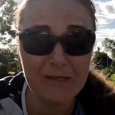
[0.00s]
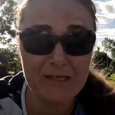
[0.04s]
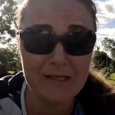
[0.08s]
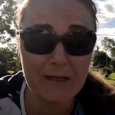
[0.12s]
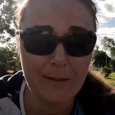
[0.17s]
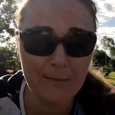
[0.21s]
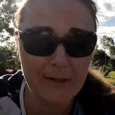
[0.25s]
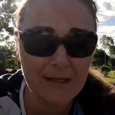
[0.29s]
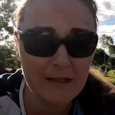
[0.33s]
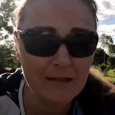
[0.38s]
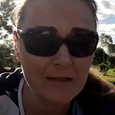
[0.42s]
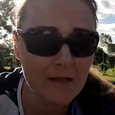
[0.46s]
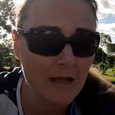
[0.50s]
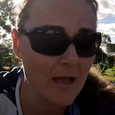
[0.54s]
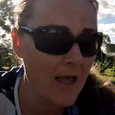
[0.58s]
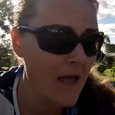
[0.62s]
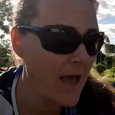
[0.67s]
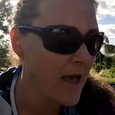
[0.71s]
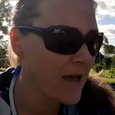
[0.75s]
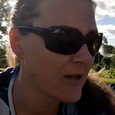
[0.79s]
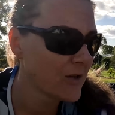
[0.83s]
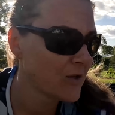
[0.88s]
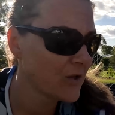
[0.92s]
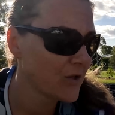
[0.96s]
summer.
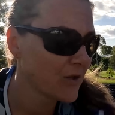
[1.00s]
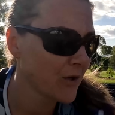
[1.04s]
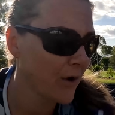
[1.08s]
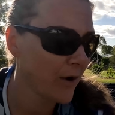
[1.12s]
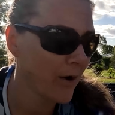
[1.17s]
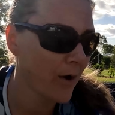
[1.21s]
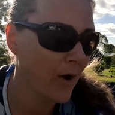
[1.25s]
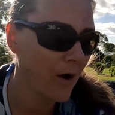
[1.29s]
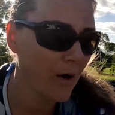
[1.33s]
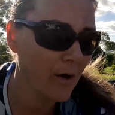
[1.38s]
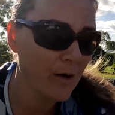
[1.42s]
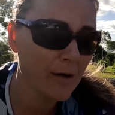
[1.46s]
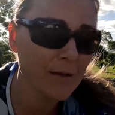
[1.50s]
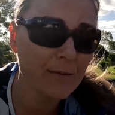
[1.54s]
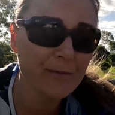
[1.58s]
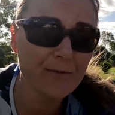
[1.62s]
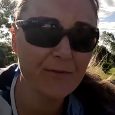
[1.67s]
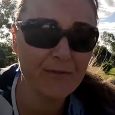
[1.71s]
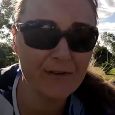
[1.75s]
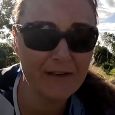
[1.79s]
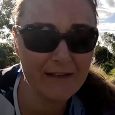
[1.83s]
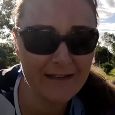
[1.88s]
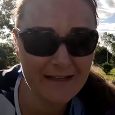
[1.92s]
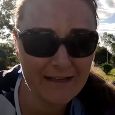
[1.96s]
So
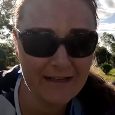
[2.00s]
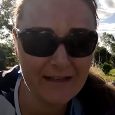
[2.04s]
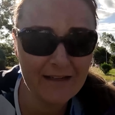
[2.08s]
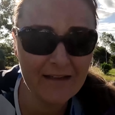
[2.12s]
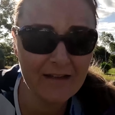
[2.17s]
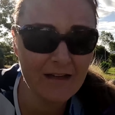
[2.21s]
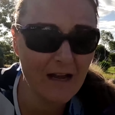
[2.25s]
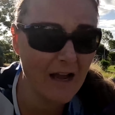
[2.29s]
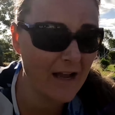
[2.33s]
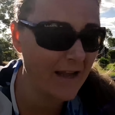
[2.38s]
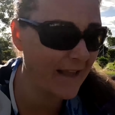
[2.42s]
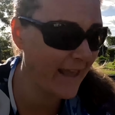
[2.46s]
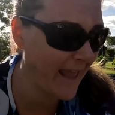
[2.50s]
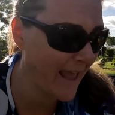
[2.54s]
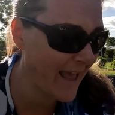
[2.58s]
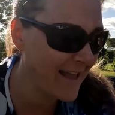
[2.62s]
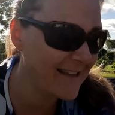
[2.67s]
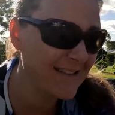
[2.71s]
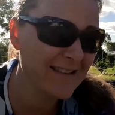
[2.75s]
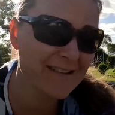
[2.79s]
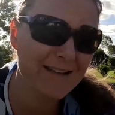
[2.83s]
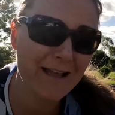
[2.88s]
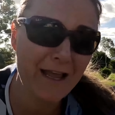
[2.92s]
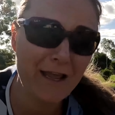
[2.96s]
hopefully I
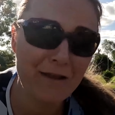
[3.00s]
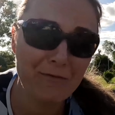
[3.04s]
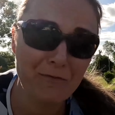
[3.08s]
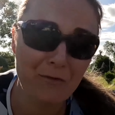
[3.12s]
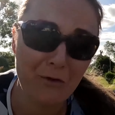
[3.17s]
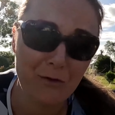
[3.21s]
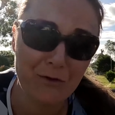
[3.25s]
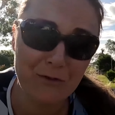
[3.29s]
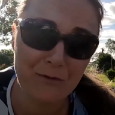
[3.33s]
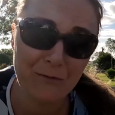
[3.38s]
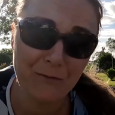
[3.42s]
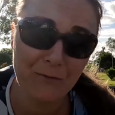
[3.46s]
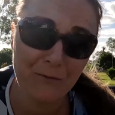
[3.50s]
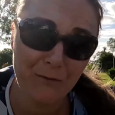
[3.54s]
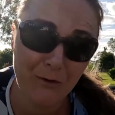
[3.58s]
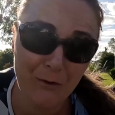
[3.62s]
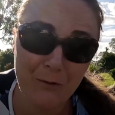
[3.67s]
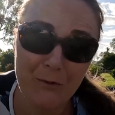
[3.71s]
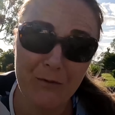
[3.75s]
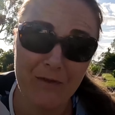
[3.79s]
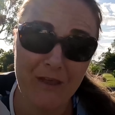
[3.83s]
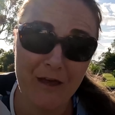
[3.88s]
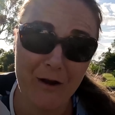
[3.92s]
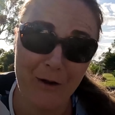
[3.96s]
can save those
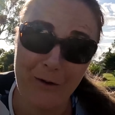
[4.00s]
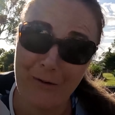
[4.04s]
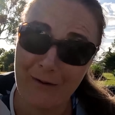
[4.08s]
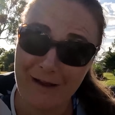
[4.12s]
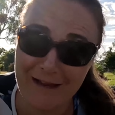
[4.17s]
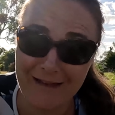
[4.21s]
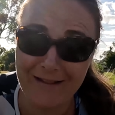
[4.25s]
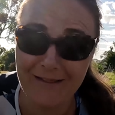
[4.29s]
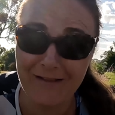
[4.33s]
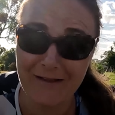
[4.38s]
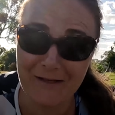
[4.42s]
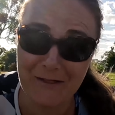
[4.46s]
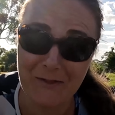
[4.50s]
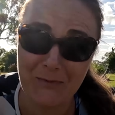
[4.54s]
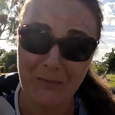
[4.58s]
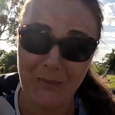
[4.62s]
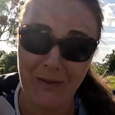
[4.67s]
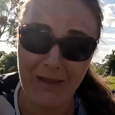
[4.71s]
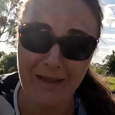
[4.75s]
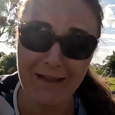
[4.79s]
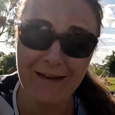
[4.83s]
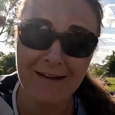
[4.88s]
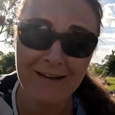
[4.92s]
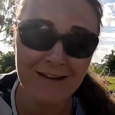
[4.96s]
few that are in this
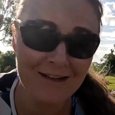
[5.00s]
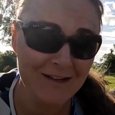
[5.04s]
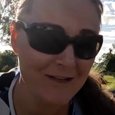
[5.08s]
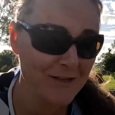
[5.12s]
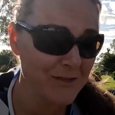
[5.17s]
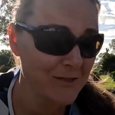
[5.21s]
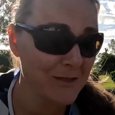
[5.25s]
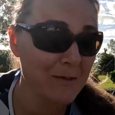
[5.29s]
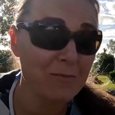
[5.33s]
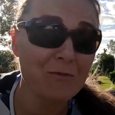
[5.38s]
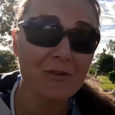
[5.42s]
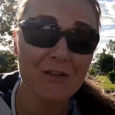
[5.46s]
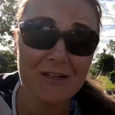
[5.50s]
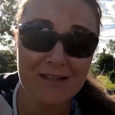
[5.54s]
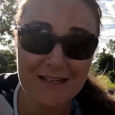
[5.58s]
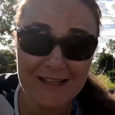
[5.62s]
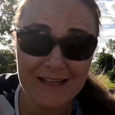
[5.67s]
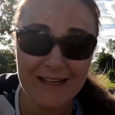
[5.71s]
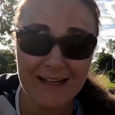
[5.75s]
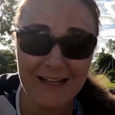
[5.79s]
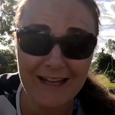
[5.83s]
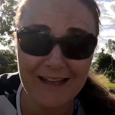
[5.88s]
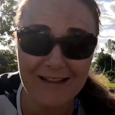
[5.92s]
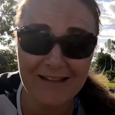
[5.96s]
bed. So I'm just
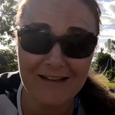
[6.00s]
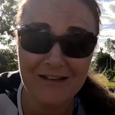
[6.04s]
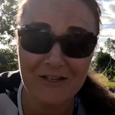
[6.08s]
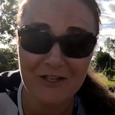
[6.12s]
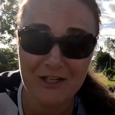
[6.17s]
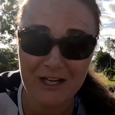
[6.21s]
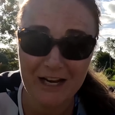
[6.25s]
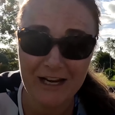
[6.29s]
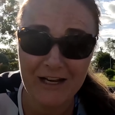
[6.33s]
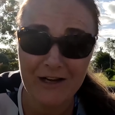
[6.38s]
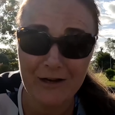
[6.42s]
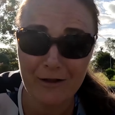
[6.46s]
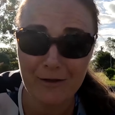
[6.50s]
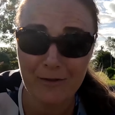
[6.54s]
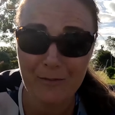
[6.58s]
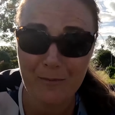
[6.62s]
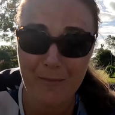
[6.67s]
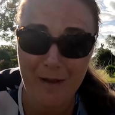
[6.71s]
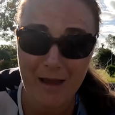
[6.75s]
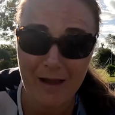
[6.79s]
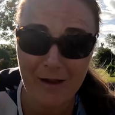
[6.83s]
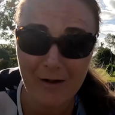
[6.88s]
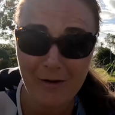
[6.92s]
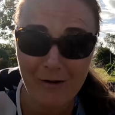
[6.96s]
going to get this shade cloth
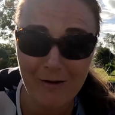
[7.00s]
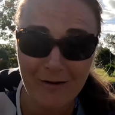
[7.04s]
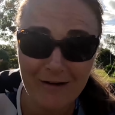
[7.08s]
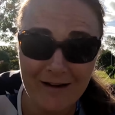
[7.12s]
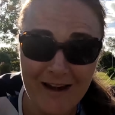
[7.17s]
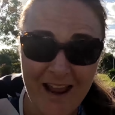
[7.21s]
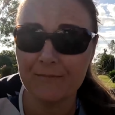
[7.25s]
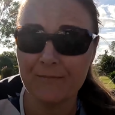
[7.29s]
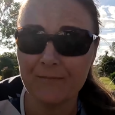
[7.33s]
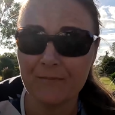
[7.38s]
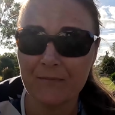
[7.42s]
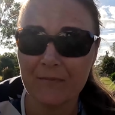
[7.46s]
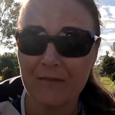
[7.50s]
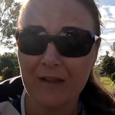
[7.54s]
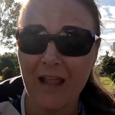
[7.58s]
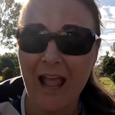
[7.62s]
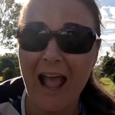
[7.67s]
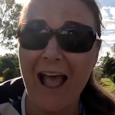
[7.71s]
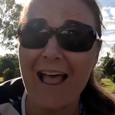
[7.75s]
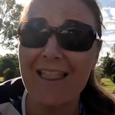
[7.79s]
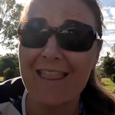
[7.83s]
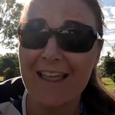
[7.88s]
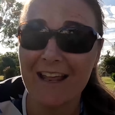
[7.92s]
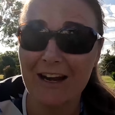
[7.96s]
back on,
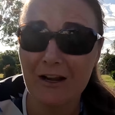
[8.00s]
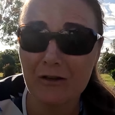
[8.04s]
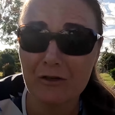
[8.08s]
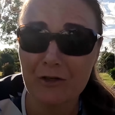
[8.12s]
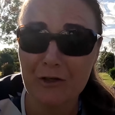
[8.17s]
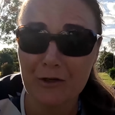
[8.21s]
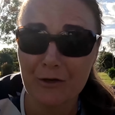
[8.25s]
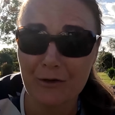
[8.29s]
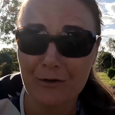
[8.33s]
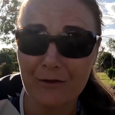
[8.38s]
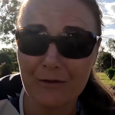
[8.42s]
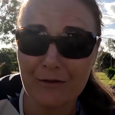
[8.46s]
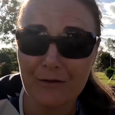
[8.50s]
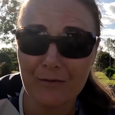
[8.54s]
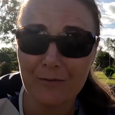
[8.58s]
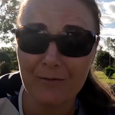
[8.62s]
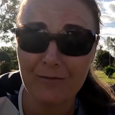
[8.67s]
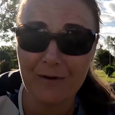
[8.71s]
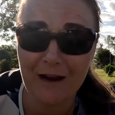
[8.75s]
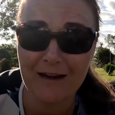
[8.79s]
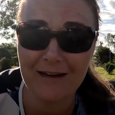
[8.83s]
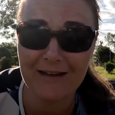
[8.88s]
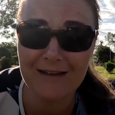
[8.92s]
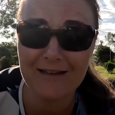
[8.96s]
and then I'll show you the
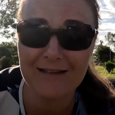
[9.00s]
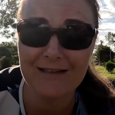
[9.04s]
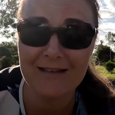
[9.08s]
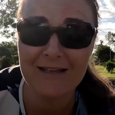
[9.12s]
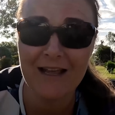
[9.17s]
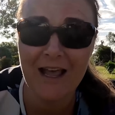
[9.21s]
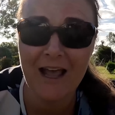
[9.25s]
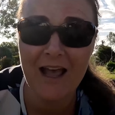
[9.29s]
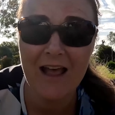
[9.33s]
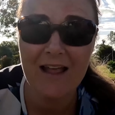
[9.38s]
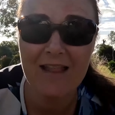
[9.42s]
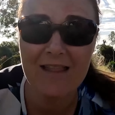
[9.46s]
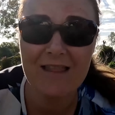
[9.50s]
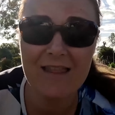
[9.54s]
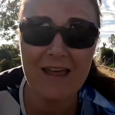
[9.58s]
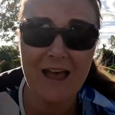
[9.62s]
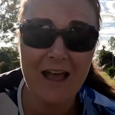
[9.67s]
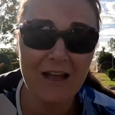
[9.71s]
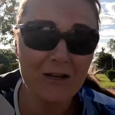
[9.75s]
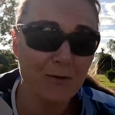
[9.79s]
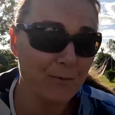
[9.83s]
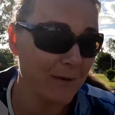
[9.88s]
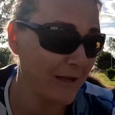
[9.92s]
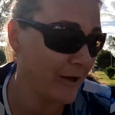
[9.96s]
runners
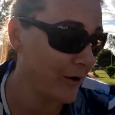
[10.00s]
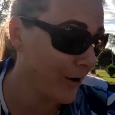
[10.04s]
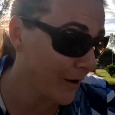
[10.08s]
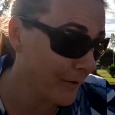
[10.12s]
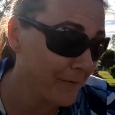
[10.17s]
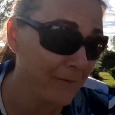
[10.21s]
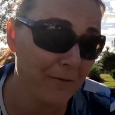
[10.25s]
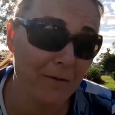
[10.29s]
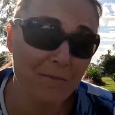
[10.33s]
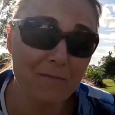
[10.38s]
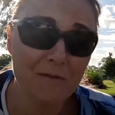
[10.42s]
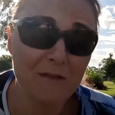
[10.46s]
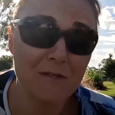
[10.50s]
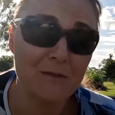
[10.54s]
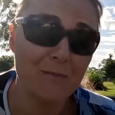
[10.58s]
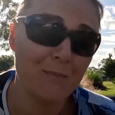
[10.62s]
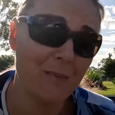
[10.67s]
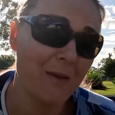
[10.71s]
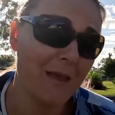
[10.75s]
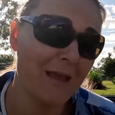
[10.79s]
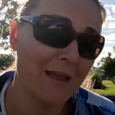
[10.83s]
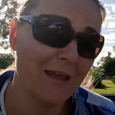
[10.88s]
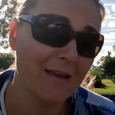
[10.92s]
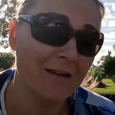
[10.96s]
that we got from this
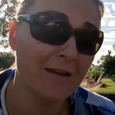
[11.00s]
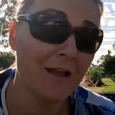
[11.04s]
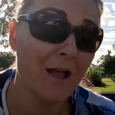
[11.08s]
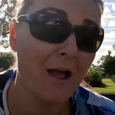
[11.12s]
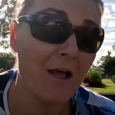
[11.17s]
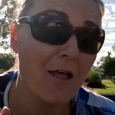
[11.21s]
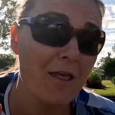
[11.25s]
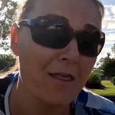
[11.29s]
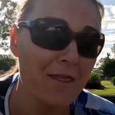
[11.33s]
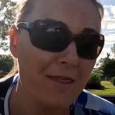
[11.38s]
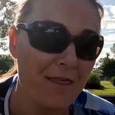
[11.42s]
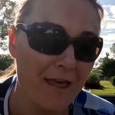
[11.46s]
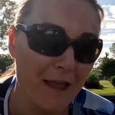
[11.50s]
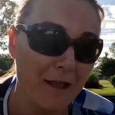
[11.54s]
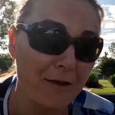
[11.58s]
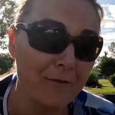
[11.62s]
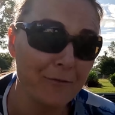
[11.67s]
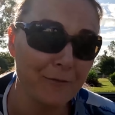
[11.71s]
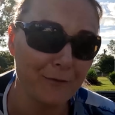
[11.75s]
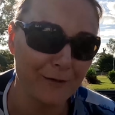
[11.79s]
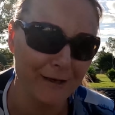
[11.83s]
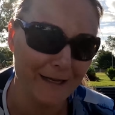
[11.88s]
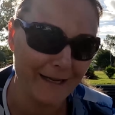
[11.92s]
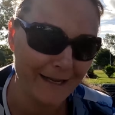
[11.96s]
bed,
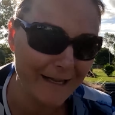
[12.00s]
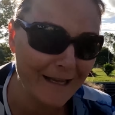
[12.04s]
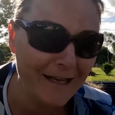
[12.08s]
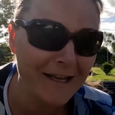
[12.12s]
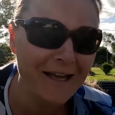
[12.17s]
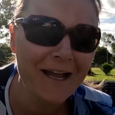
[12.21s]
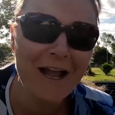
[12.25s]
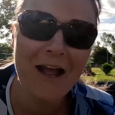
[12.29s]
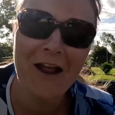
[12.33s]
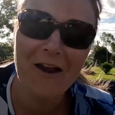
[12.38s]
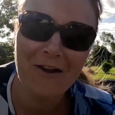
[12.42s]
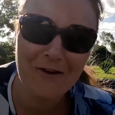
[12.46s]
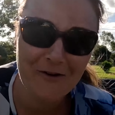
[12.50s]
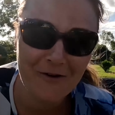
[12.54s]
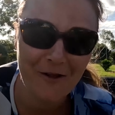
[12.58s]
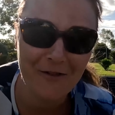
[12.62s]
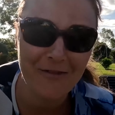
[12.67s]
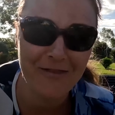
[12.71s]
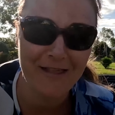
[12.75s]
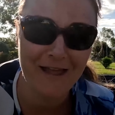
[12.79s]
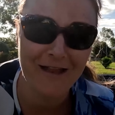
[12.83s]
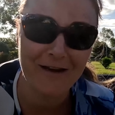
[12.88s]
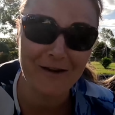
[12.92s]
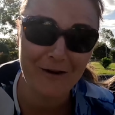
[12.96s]
thankfully
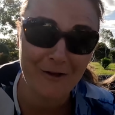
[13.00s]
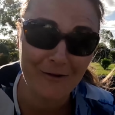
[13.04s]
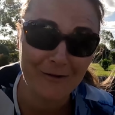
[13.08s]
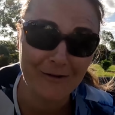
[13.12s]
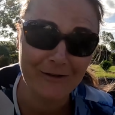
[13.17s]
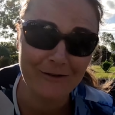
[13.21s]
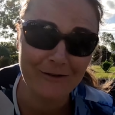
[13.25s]
not that long